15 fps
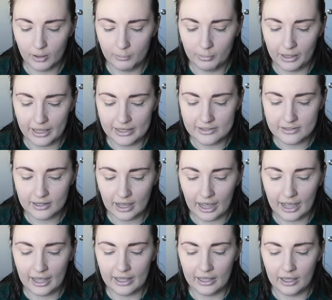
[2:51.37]
but
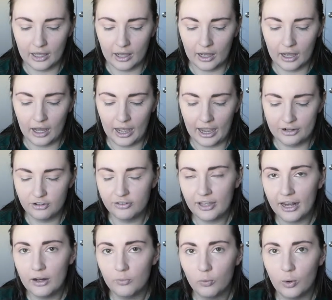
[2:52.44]
I just
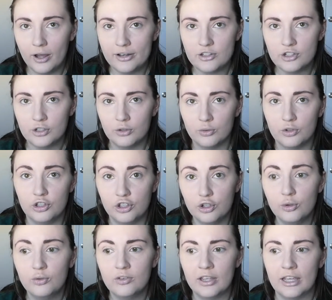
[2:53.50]
kind of want to
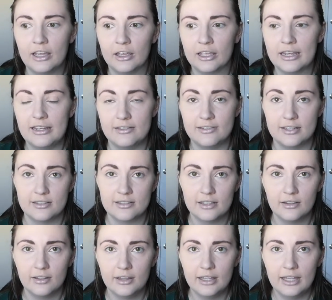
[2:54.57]
use it
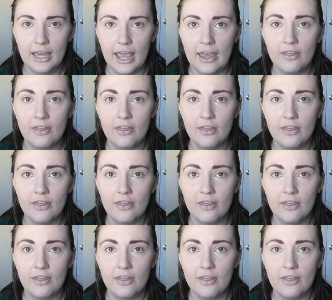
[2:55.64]
consistently